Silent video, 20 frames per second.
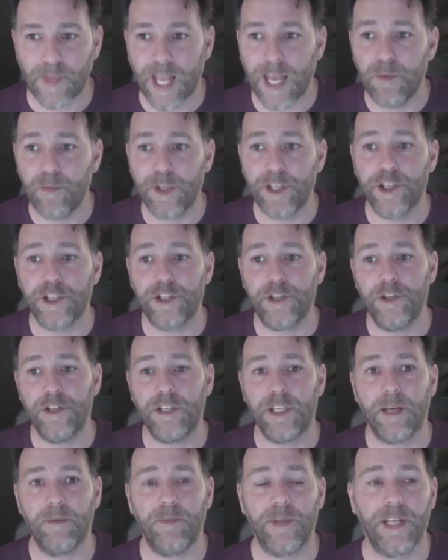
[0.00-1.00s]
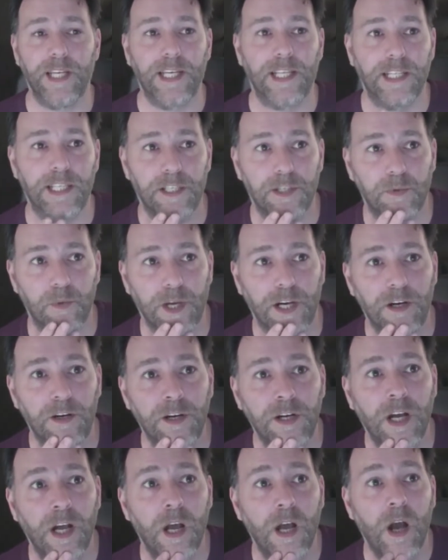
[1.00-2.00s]
And when you're doing something like this as
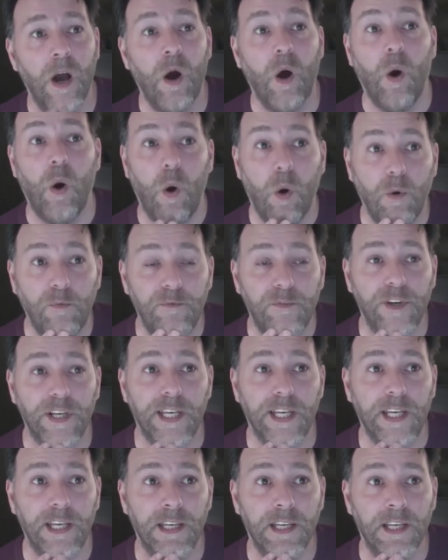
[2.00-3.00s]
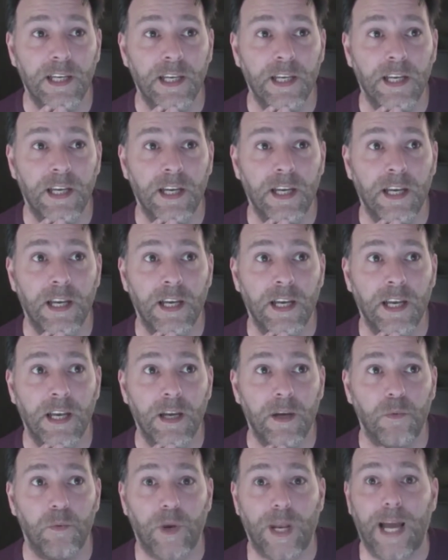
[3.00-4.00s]
well, hopefully,
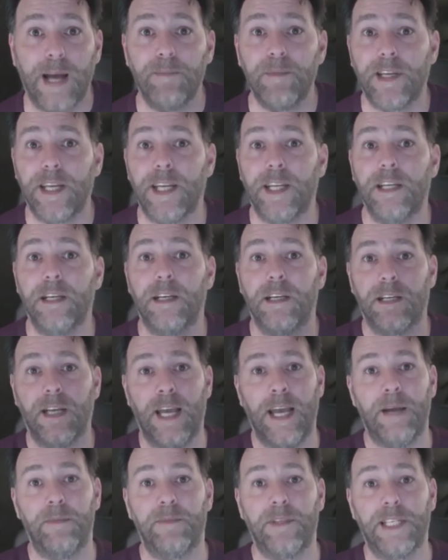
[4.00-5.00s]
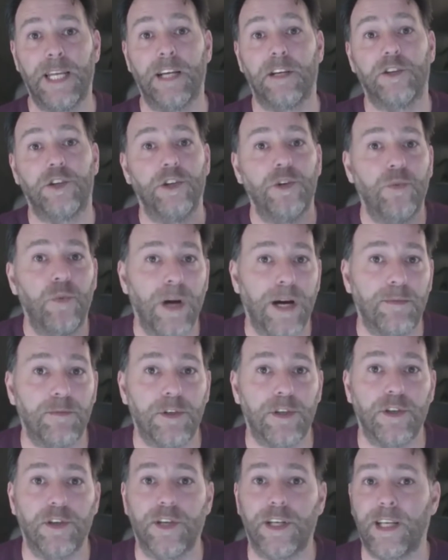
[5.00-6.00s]
when I'm kind of telling you what I'm
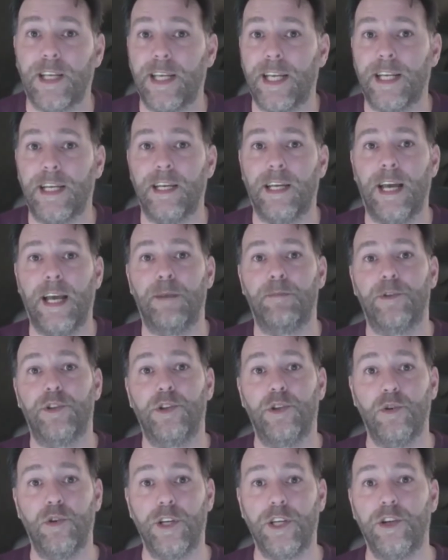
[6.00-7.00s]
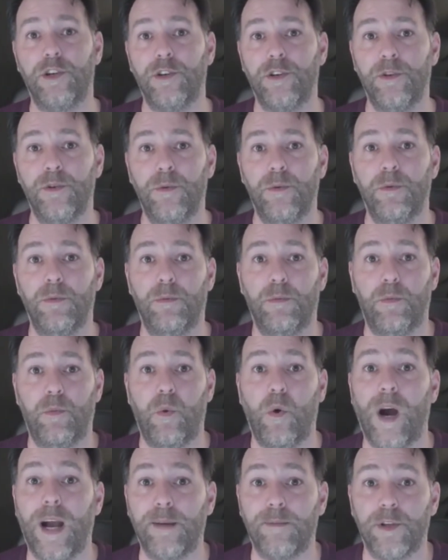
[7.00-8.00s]
doing and kind of showing you
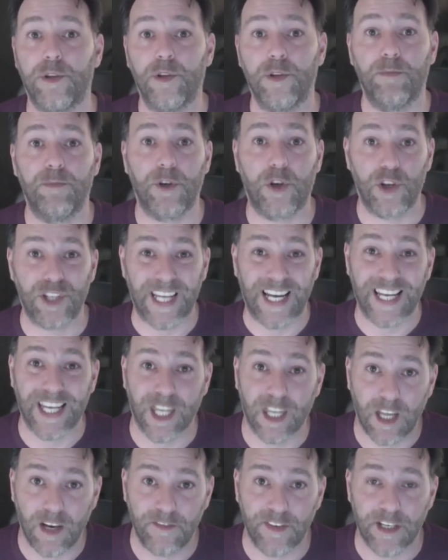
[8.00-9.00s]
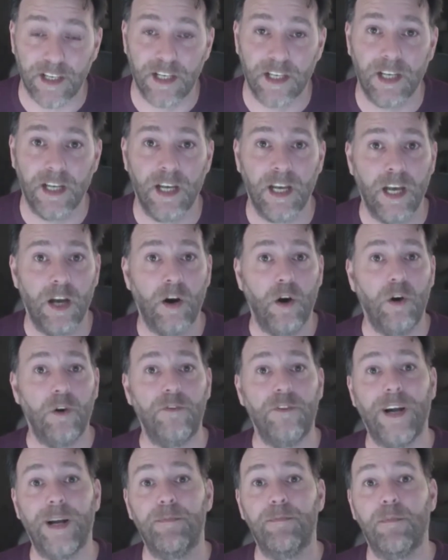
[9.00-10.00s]
what I'm doing because I love it,
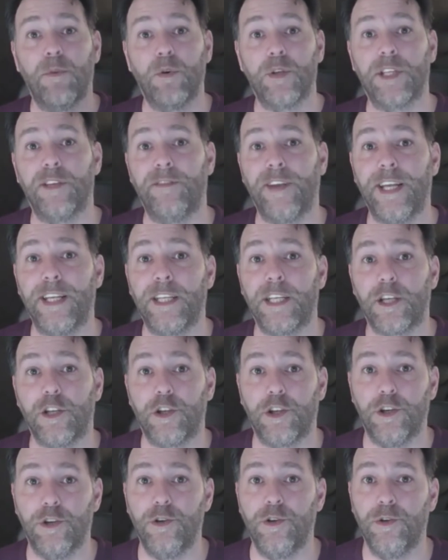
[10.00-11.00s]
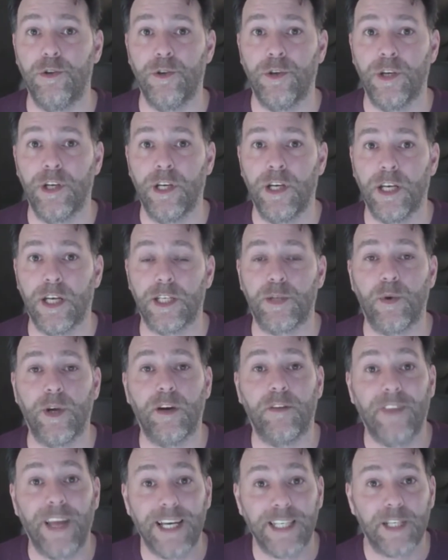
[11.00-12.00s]
hopefully I'm motivating you as
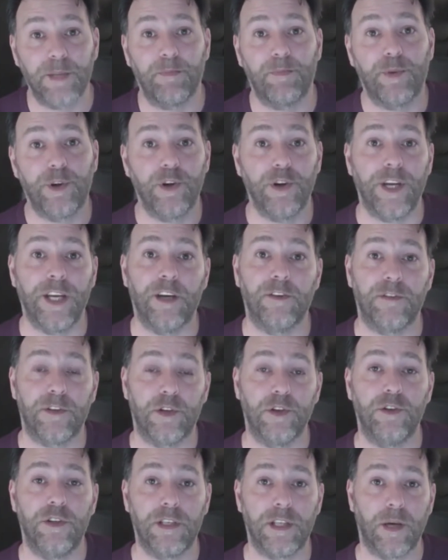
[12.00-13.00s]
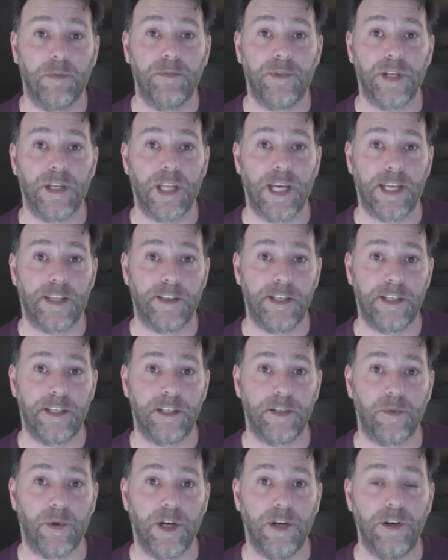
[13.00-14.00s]
well. And that's the beauty of doing something like this
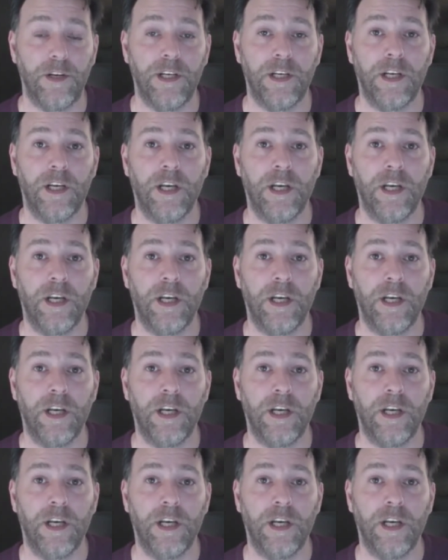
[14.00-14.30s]
as well.